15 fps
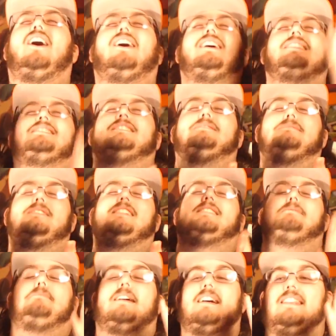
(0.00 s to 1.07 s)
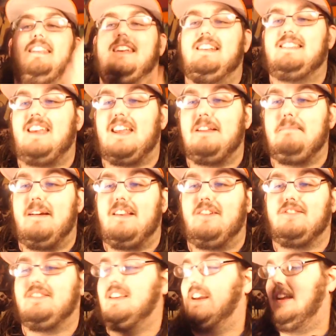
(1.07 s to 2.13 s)
awesomeness by these
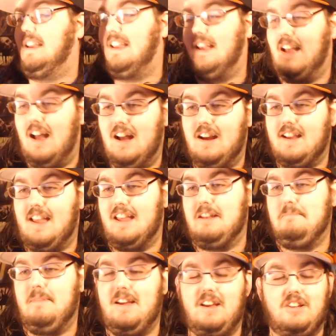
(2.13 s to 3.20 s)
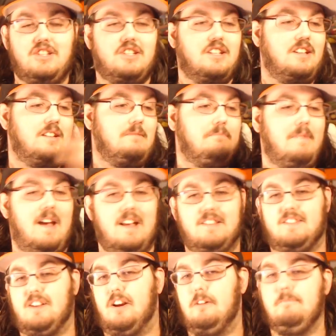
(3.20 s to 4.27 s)
animators like UG Animation,
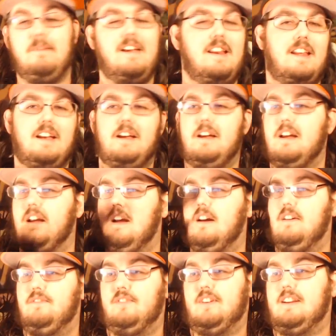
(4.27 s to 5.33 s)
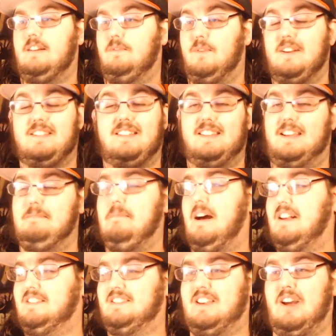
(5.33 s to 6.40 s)
Mastar Media, freaking recently
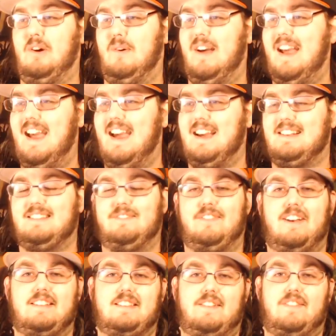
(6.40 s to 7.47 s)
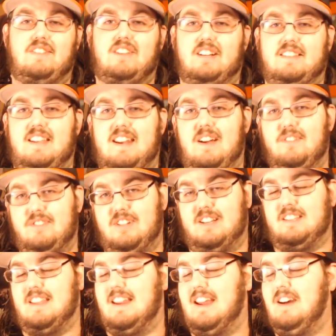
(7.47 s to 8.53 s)
MasakoX. If you guys haven't checked that out,
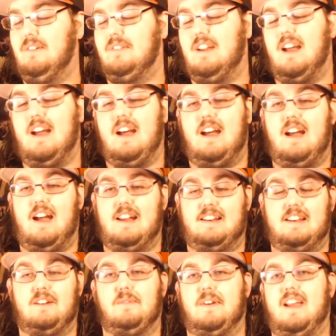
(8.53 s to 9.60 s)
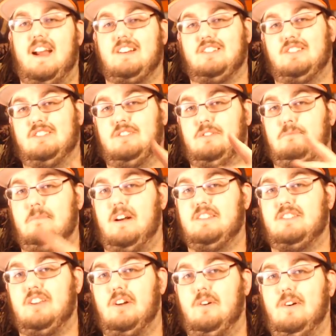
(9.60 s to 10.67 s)
check that out. Uh, I did a reaction to
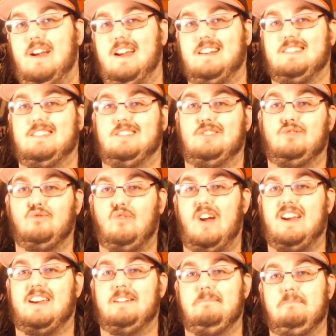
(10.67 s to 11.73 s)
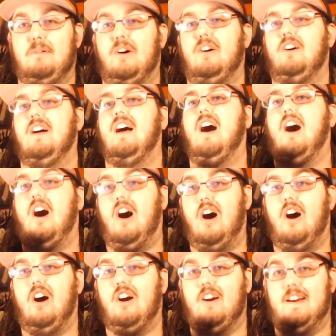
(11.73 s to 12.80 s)
MasakoX's Dragon Ball
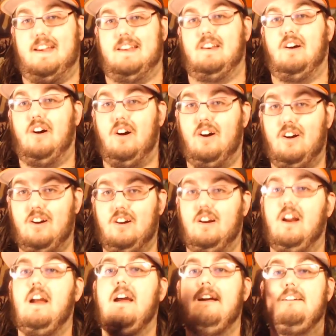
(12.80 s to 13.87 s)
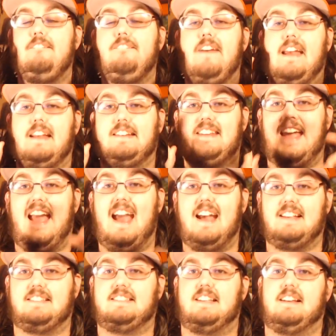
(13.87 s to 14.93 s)
R and R.
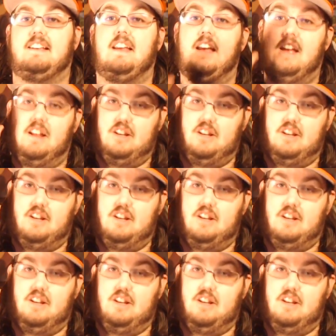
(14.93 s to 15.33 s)
Fantastic